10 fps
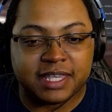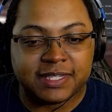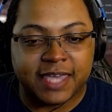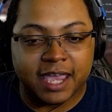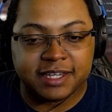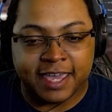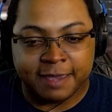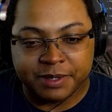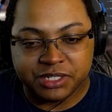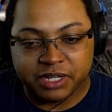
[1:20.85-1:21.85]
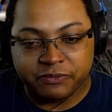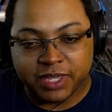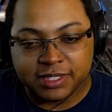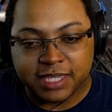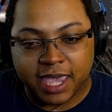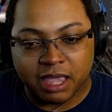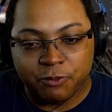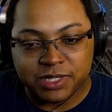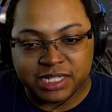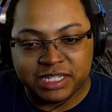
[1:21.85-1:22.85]
attack damage if the attack
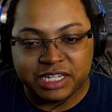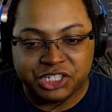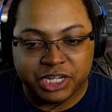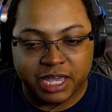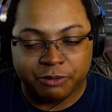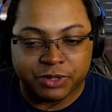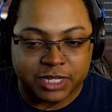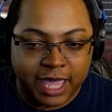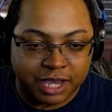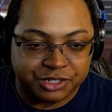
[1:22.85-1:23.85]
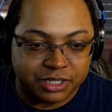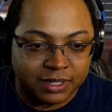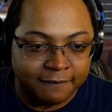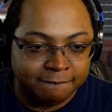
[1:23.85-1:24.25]
was initiated with an action.